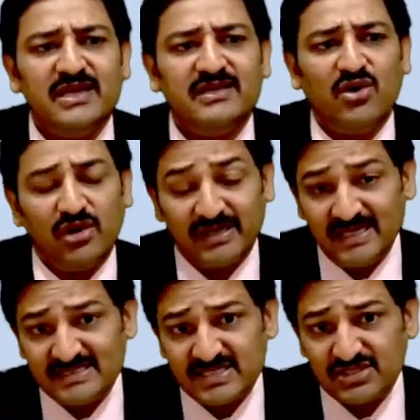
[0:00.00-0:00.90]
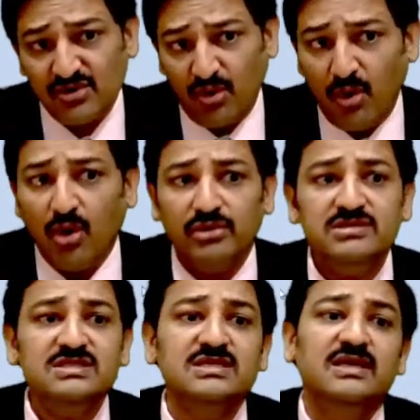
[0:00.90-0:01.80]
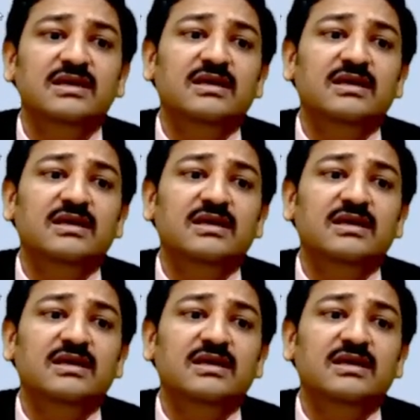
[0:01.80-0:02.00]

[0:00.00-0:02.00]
an organization owns,